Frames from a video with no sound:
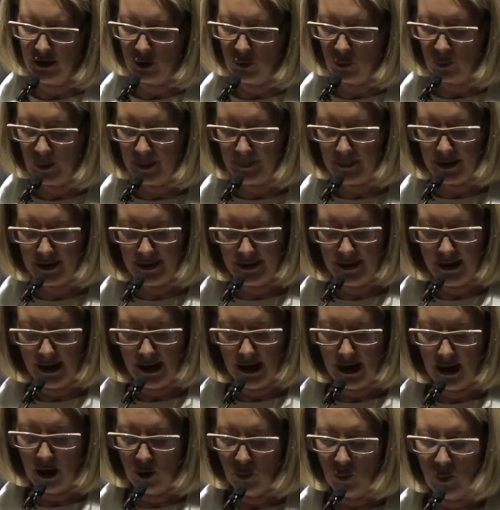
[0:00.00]
that women
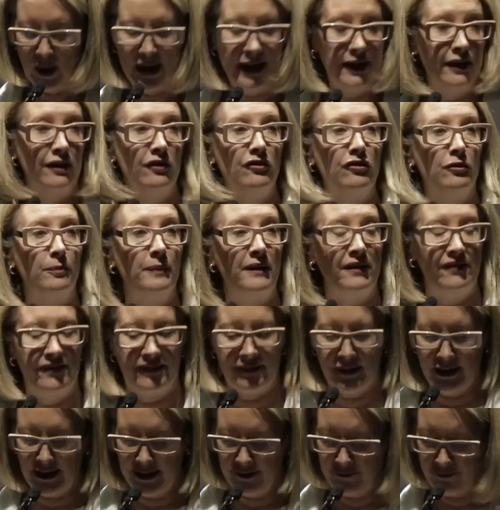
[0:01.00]
are waiting to be
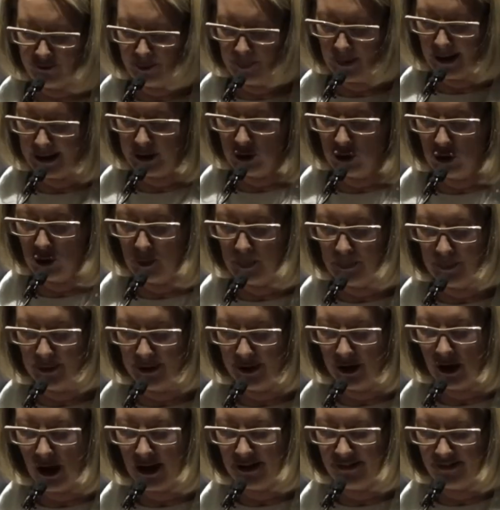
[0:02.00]
saved by corporate
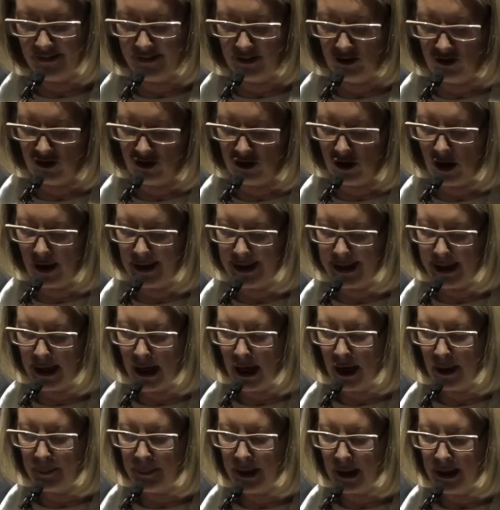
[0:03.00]
knights in shining
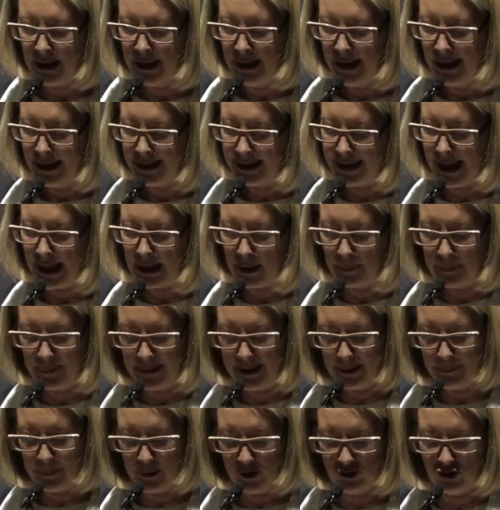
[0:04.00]
armour,
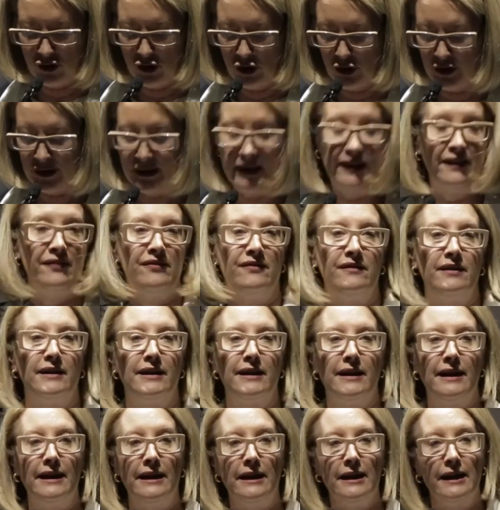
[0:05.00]
galloping
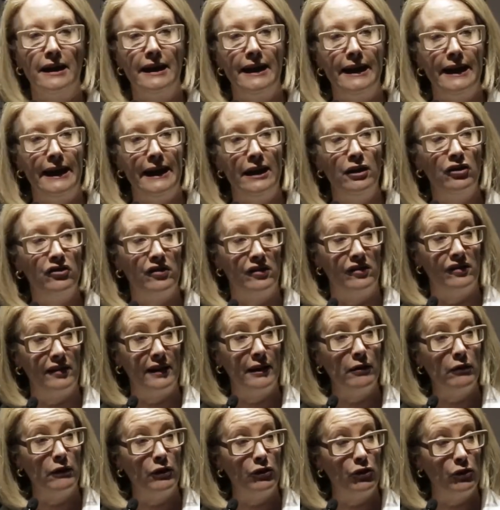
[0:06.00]
paternalistically into
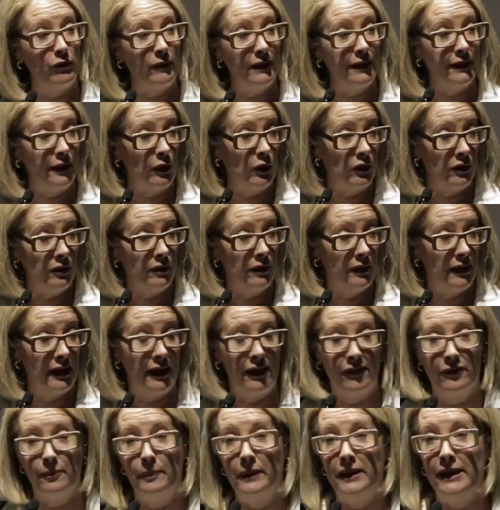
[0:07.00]
territory that
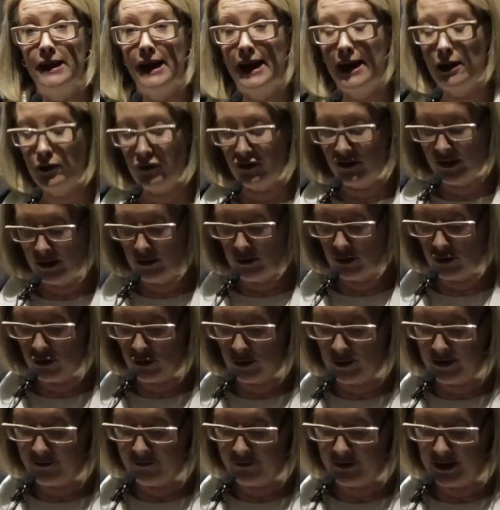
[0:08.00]
has been our
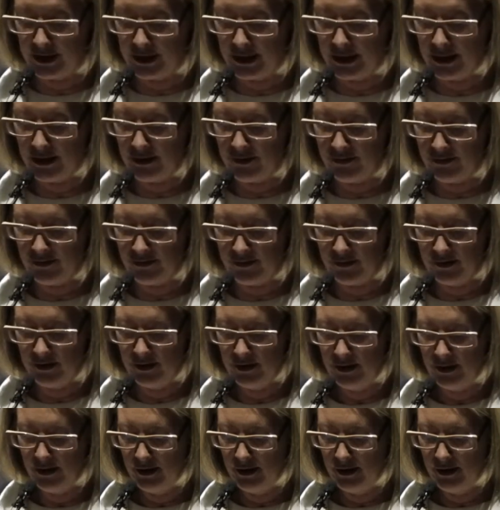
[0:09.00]
territory for years?